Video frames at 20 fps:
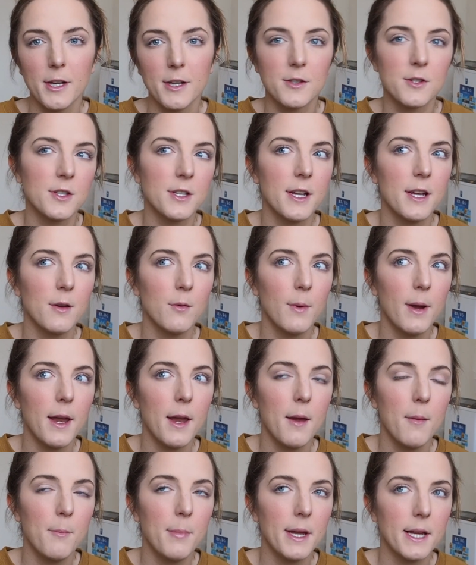yesterday, I went
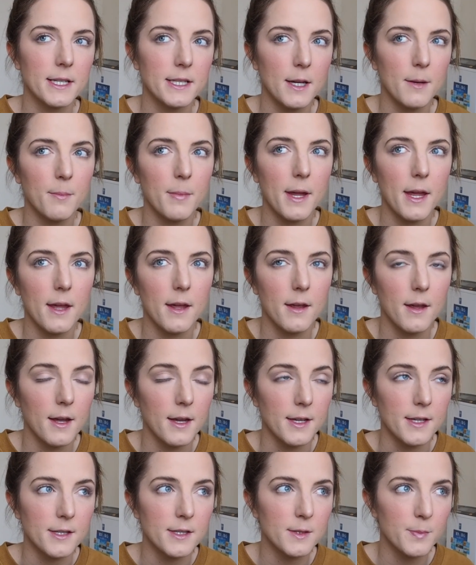and picked up
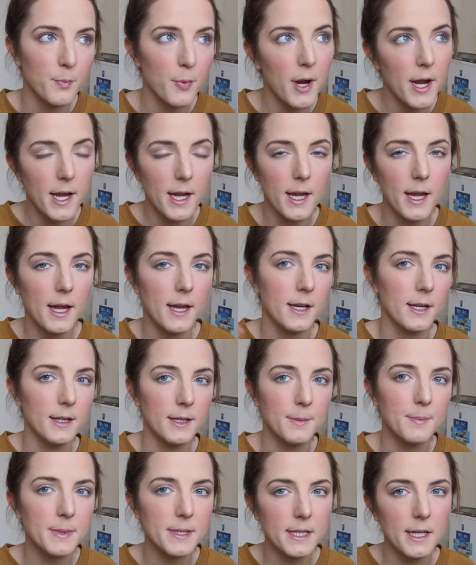a spray and a
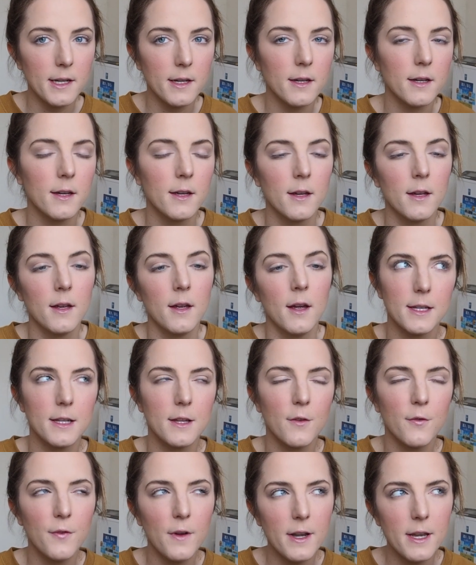lipstick.
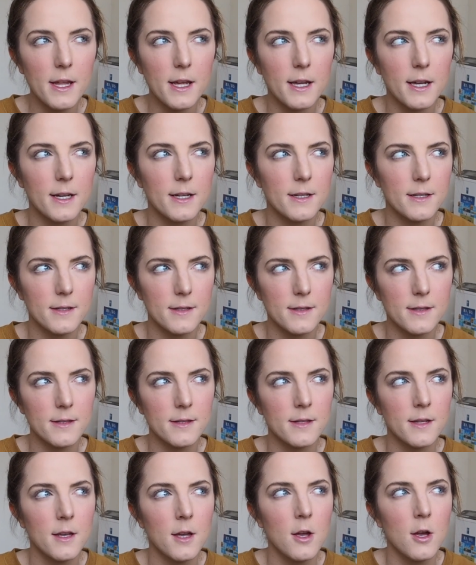It's funny
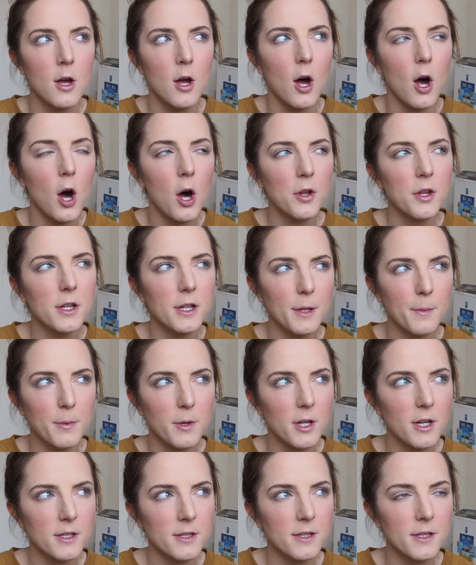because all the lip
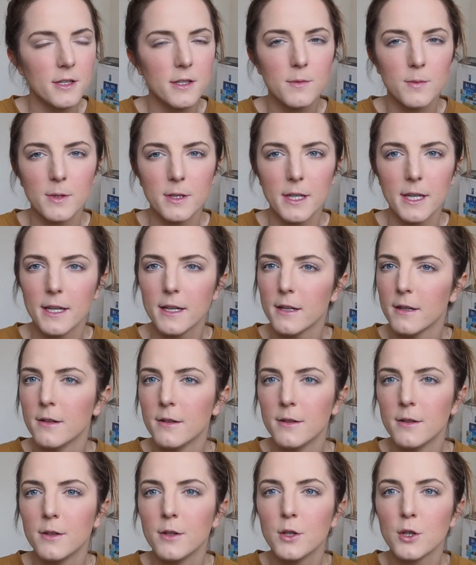glosses were like
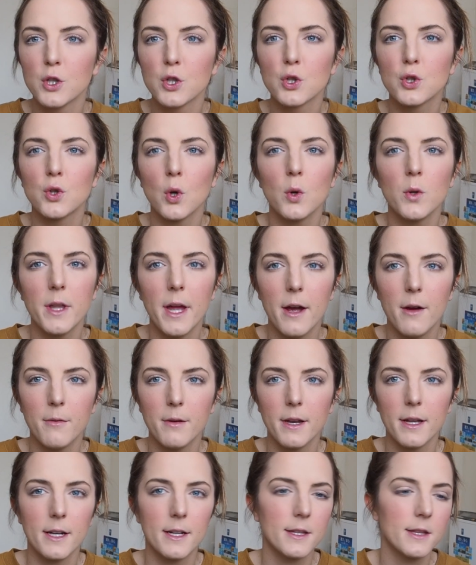sold out
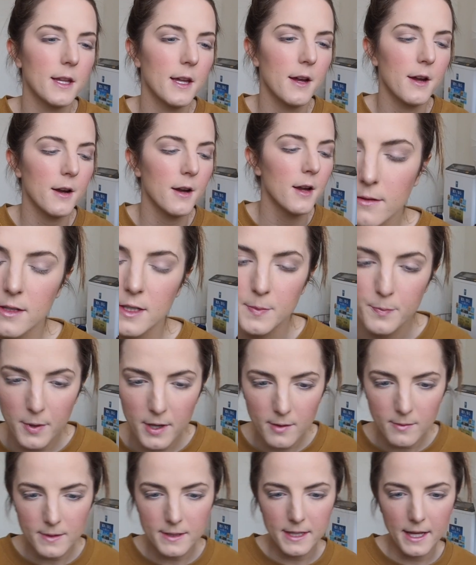when I got there. The
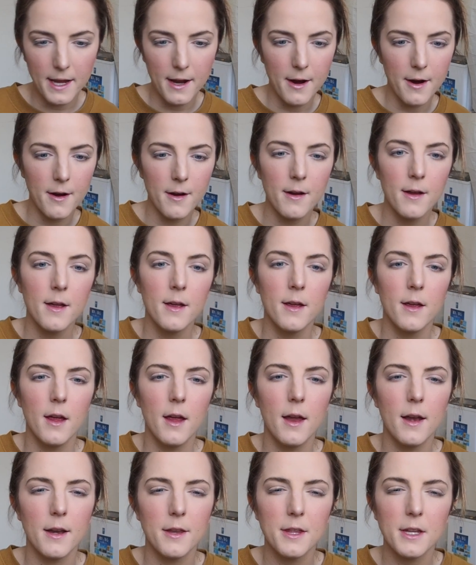spray was there,
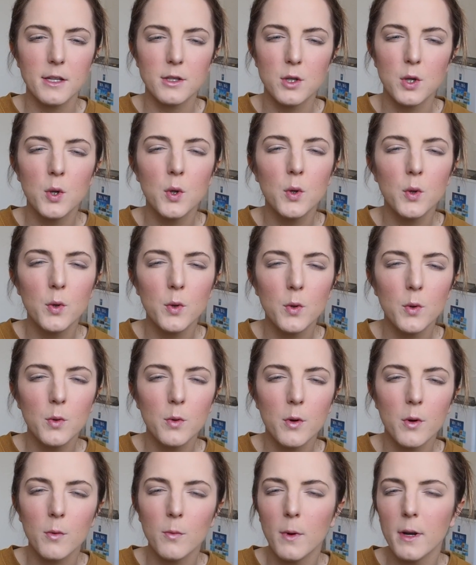and I think
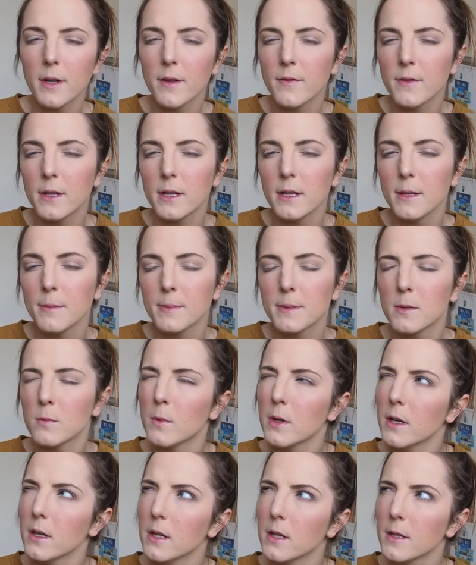one of the
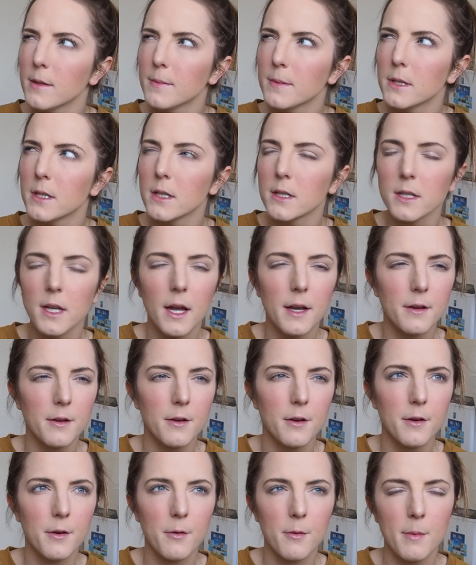lipsticks, I don't
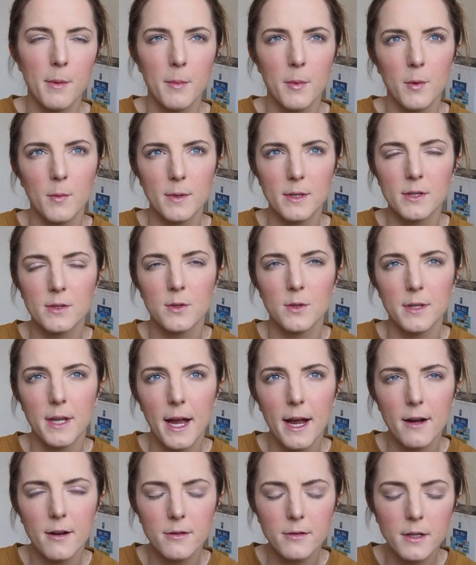know, I don't remember, was sold
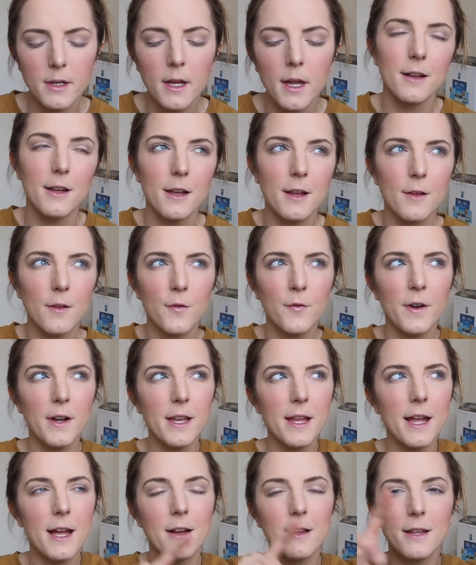out. It's
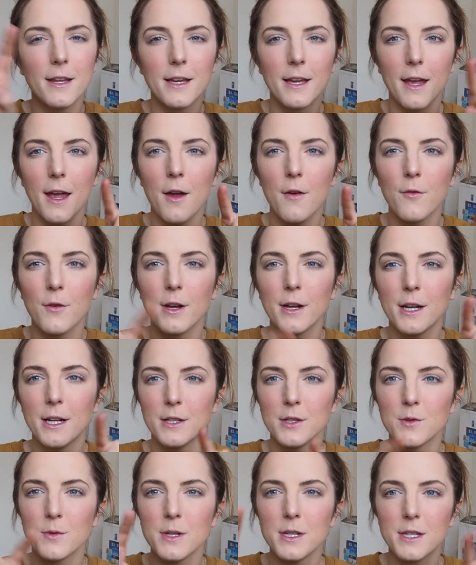funny how like every
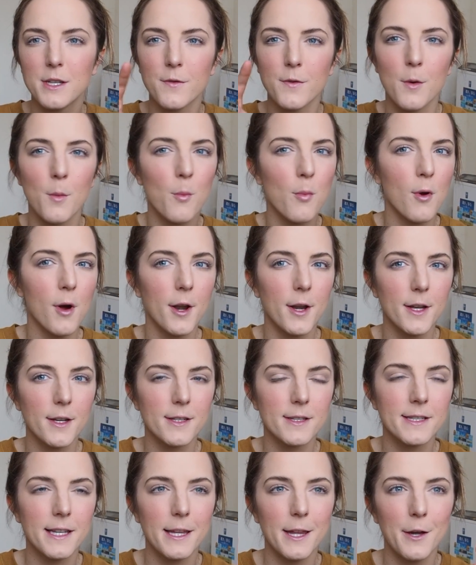country, different
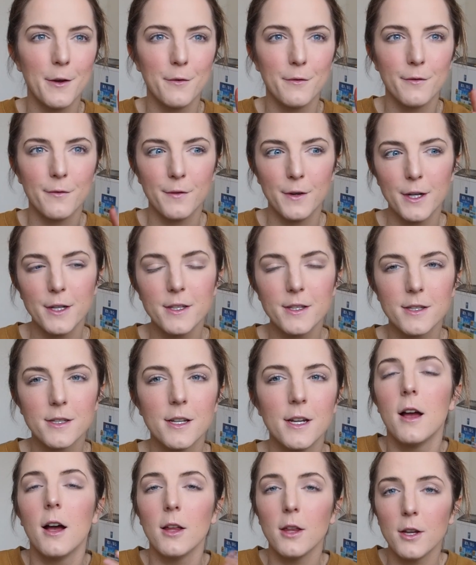products sell out first.
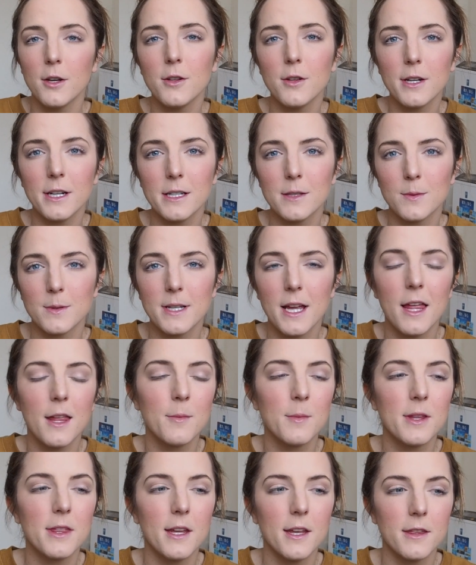A lot of you guys were
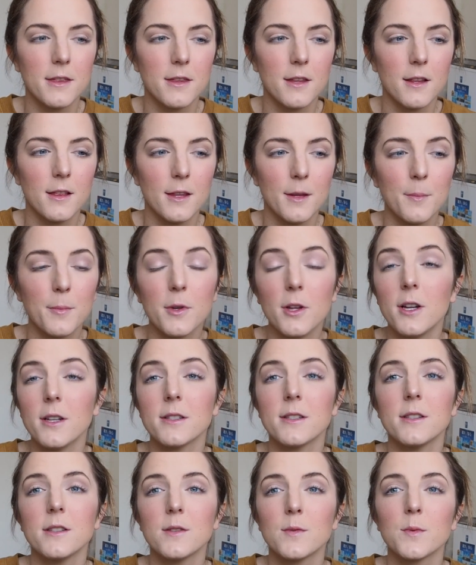telling me that the lip
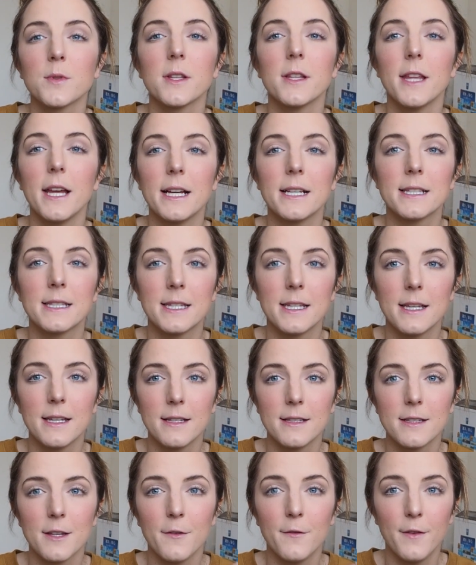glosses were the last
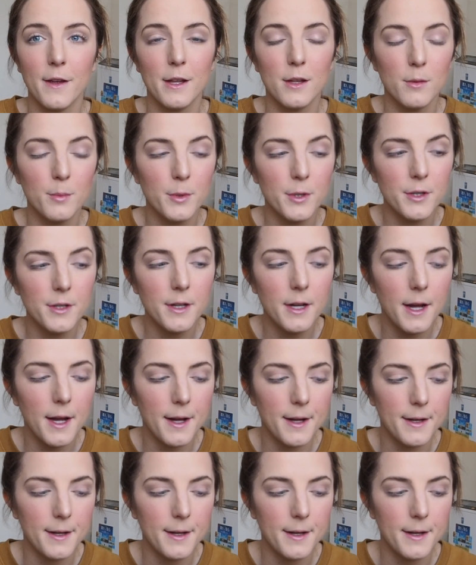things available